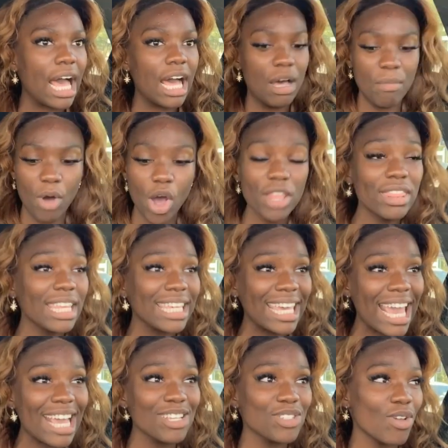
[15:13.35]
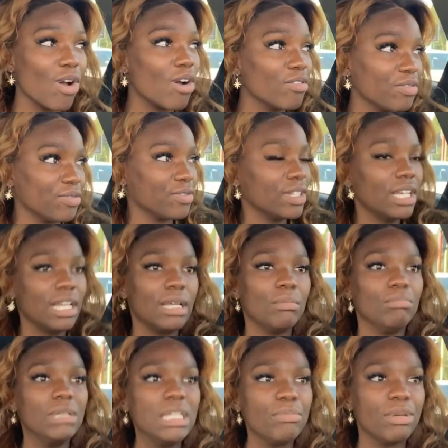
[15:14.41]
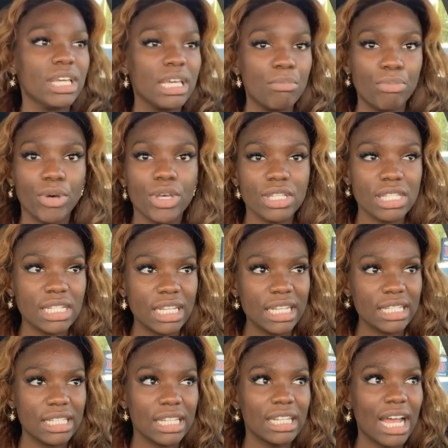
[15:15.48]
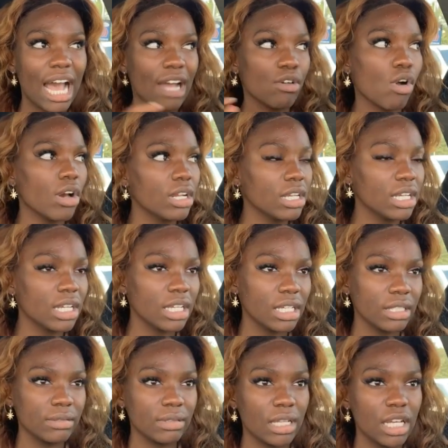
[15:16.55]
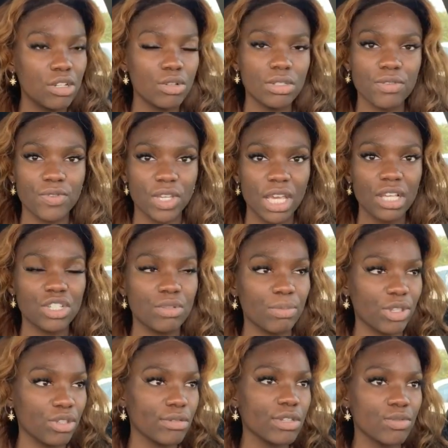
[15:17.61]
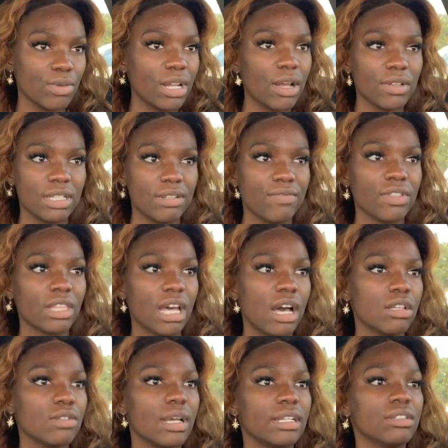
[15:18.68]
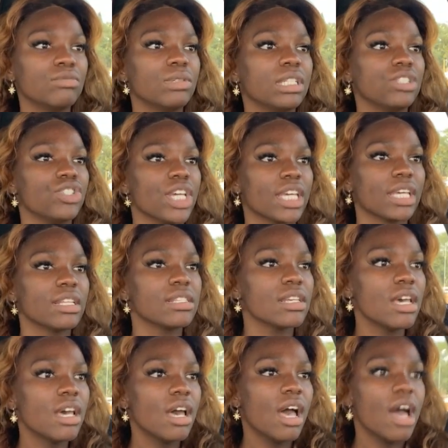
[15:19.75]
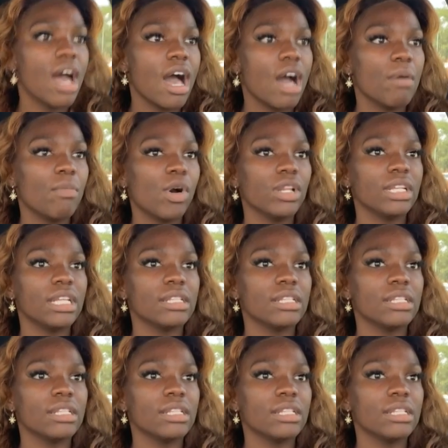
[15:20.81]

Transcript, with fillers: um, on the case of me being impersonated, I got a, a notification, but this was when I was leaving the house, so I didn't really check it, um, on